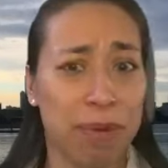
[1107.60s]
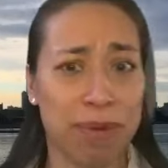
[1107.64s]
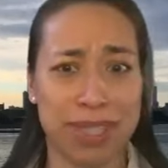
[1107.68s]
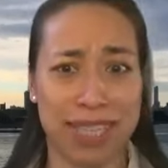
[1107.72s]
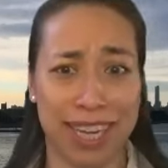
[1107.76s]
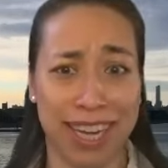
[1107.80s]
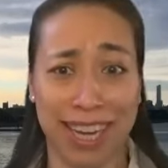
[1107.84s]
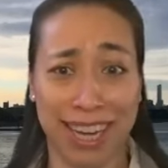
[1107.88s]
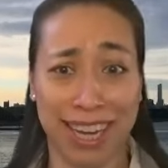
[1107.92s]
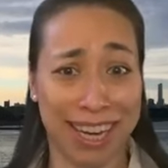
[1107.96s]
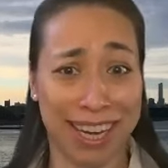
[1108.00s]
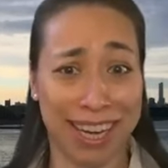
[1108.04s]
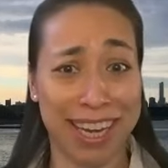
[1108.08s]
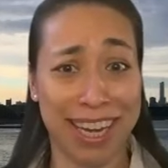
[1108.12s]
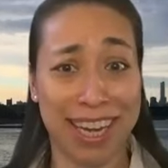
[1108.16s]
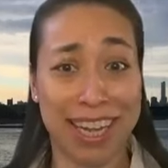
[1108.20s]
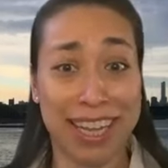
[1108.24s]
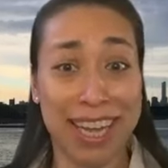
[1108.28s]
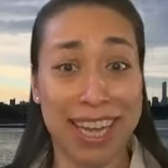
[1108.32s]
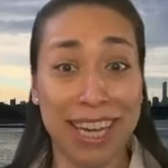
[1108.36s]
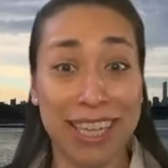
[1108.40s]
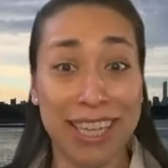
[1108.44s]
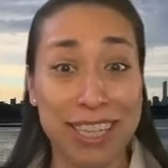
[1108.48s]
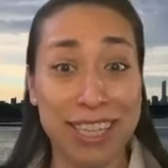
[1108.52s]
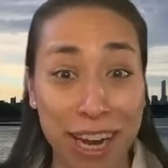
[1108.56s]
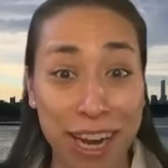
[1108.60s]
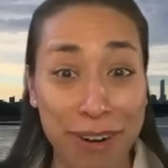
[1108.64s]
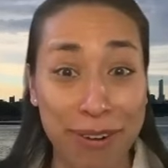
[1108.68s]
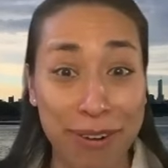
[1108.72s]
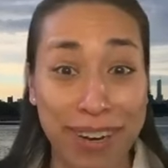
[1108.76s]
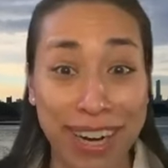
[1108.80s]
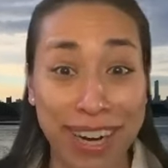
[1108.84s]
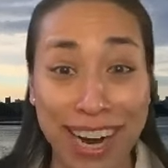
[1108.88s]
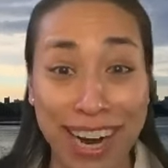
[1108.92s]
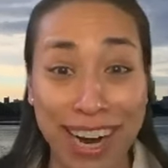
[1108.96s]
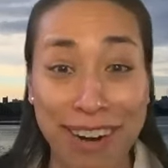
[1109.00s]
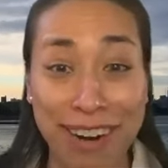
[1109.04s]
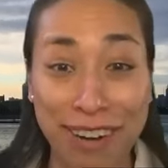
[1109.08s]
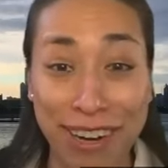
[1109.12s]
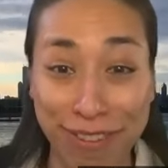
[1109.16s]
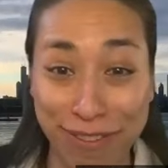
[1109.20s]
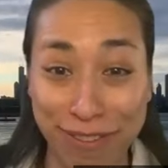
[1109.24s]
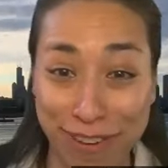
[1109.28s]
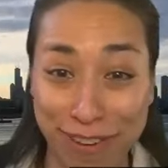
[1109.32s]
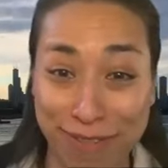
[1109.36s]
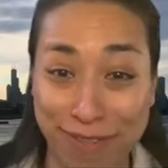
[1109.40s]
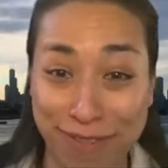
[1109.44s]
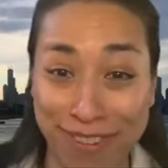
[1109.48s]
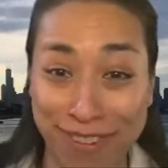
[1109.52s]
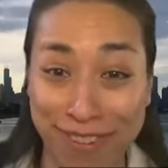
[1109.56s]
It's like, that's not what I want
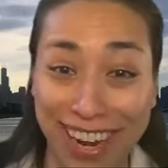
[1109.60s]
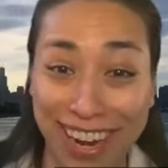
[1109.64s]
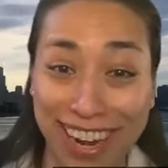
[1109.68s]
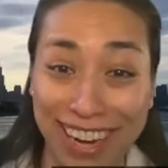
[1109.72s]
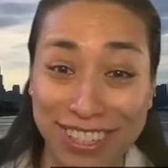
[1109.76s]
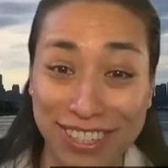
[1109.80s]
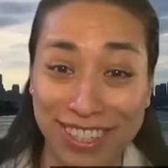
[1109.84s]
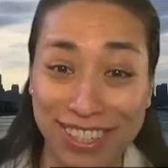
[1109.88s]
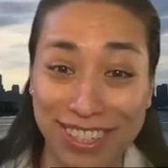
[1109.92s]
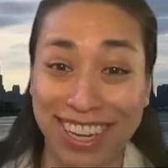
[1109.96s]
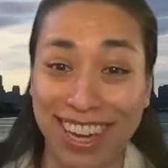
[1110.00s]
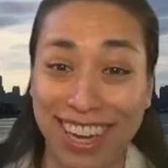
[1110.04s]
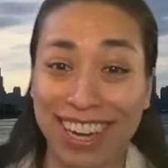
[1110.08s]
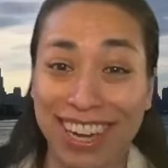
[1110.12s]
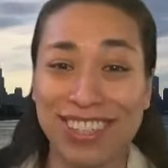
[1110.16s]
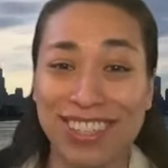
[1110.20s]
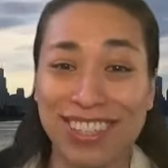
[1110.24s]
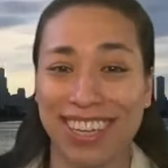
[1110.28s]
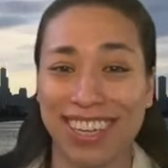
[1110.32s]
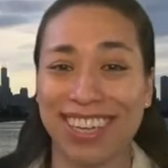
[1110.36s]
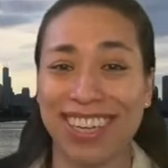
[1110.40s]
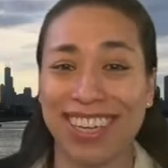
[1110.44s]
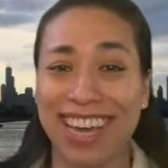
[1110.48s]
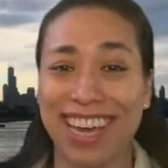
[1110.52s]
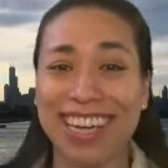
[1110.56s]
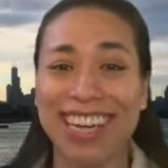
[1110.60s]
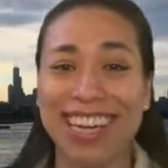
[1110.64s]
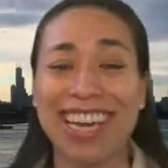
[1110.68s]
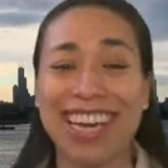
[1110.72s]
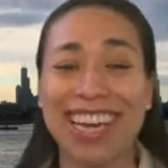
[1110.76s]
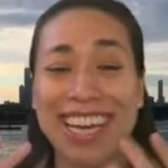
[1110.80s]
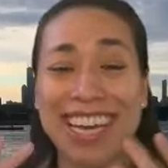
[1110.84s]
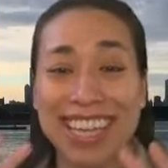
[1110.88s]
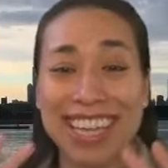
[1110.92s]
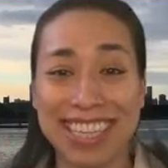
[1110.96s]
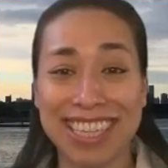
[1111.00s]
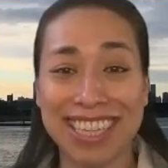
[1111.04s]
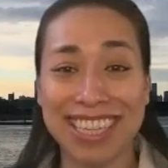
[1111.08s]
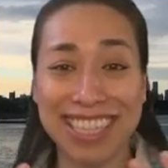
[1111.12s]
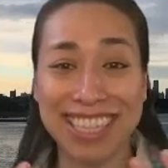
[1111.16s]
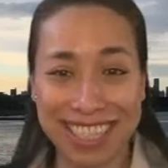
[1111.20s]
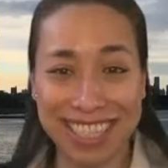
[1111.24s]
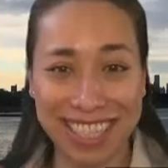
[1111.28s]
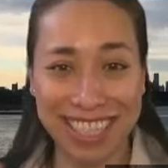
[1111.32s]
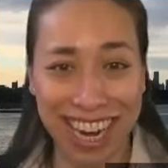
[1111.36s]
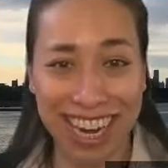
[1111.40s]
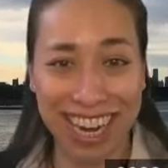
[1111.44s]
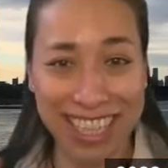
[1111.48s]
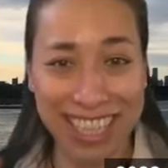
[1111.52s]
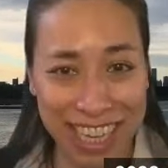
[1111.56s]
for my education. Like, this is,
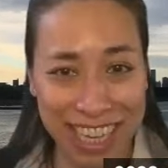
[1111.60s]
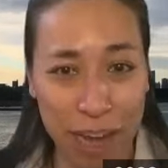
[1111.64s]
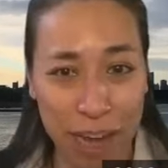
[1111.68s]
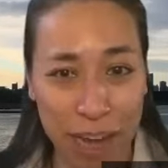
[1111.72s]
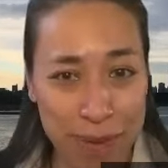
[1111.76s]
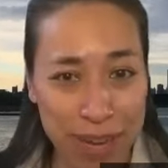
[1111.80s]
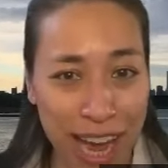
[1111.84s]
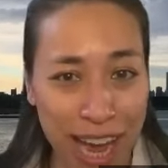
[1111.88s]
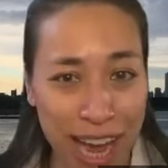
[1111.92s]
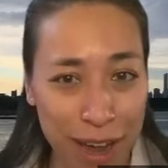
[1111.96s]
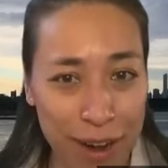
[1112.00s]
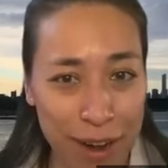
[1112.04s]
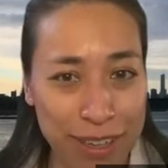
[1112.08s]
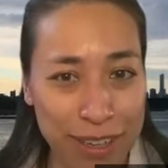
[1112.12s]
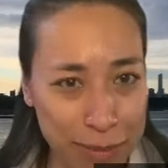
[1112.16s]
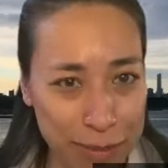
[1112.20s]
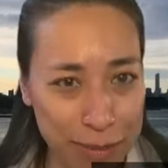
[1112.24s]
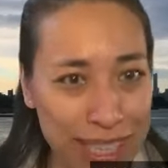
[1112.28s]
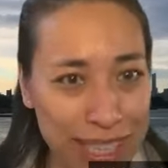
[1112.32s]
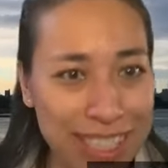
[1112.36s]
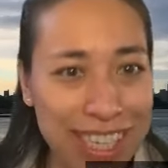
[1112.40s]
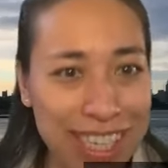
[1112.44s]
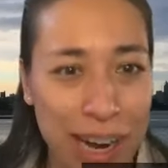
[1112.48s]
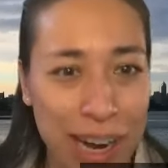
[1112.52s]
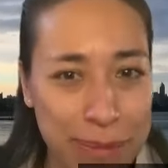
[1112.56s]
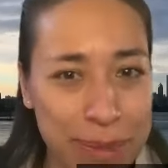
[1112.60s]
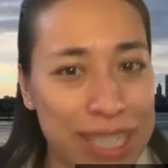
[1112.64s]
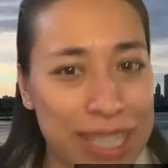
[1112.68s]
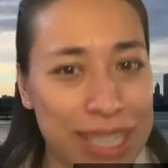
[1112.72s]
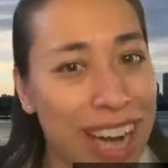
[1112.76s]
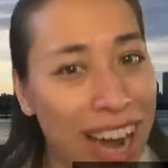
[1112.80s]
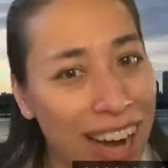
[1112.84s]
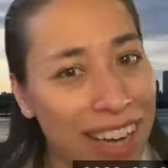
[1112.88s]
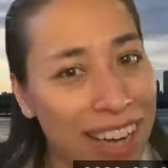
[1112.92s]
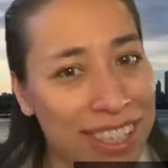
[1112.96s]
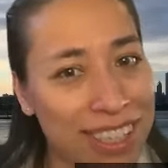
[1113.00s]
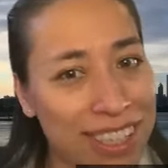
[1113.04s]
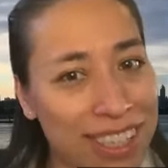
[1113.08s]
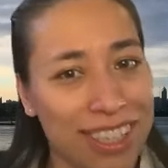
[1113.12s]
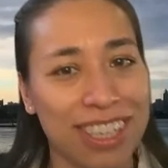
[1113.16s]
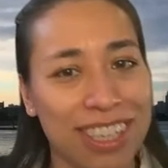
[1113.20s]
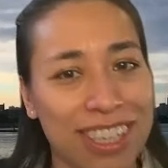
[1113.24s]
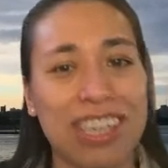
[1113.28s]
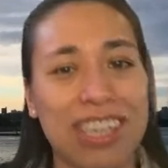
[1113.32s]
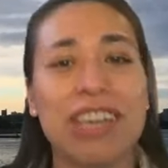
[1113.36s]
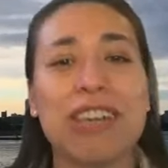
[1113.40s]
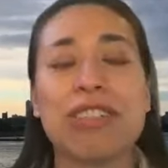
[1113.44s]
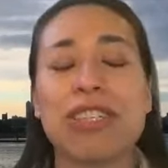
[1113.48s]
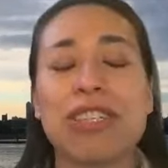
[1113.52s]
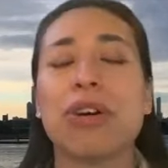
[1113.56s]
you got to tell me how to become a doctor,
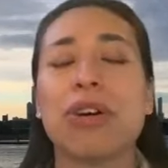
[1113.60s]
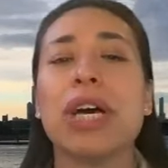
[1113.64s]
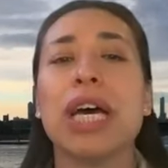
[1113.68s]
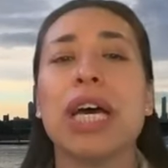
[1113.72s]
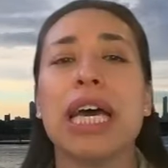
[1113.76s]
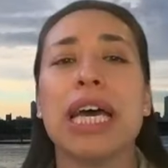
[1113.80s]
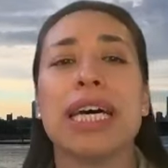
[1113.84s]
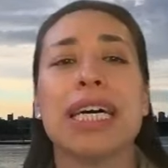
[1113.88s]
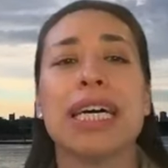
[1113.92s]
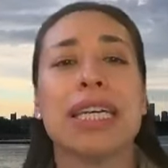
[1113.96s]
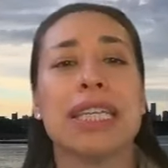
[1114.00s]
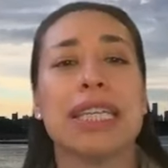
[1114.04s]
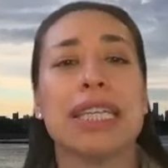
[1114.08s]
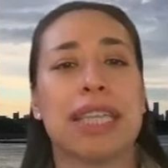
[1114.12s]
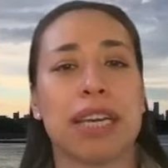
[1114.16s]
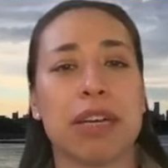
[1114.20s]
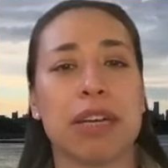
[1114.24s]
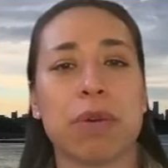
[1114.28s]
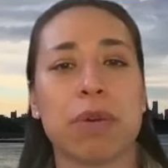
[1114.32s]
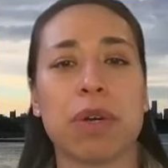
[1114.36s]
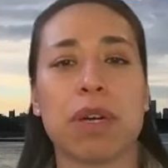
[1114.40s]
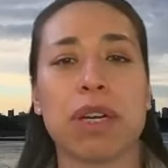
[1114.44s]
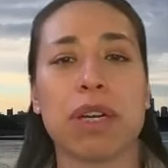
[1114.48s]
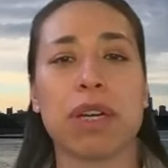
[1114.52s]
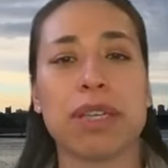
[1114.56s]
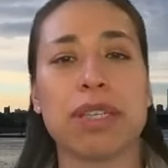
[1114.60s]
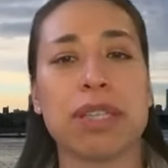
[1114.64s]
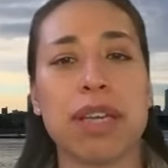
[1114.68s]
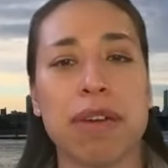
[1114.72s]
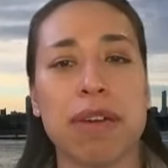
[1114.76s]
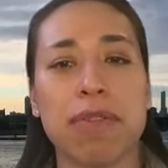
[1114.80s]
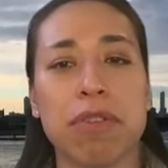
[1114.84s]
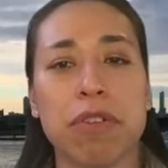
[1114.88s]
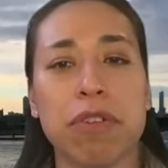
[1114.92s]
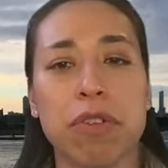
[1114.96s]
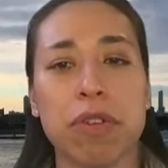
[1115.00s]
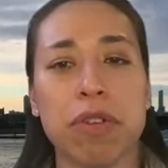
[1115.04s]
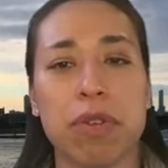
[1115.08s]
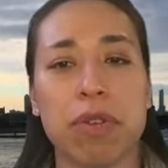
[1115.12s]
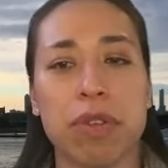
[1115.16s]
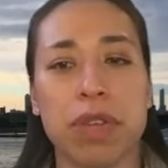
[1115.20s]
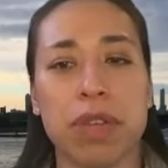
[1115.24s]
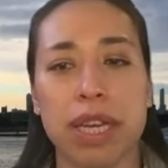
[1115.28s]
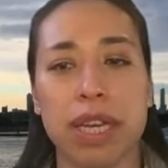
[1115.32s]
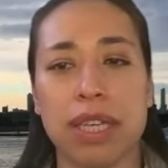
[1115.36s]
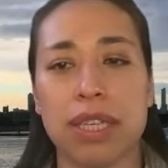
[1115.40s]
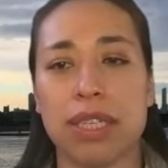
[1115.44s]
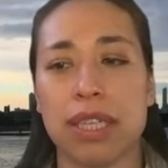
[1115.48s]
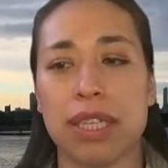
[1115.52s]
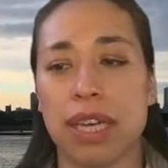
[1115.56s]
you know? So there were several
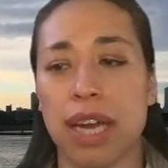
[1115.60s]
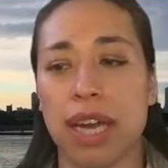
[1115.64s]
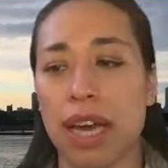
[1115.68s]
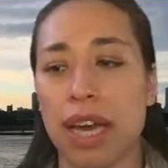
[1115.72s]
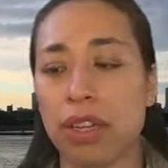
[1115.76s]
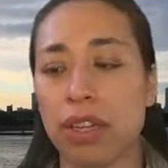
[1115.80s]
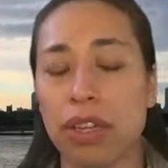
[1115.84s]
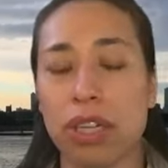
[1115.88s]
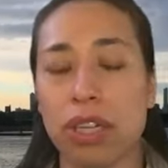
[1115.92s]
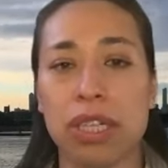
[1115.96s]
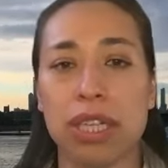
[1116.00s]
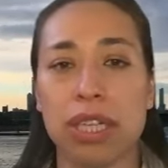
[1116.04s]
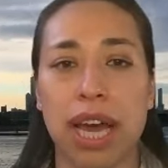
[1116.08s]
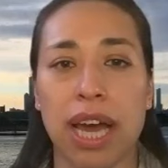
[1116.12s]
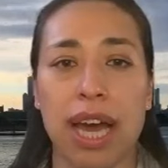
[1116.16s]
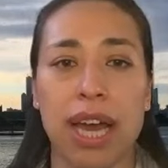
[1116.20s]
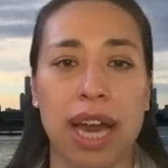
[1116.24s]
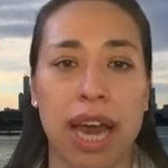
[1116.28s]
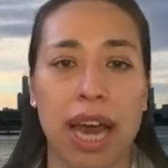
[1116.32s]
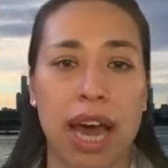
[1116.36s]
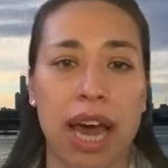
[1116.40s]
things that I looked at.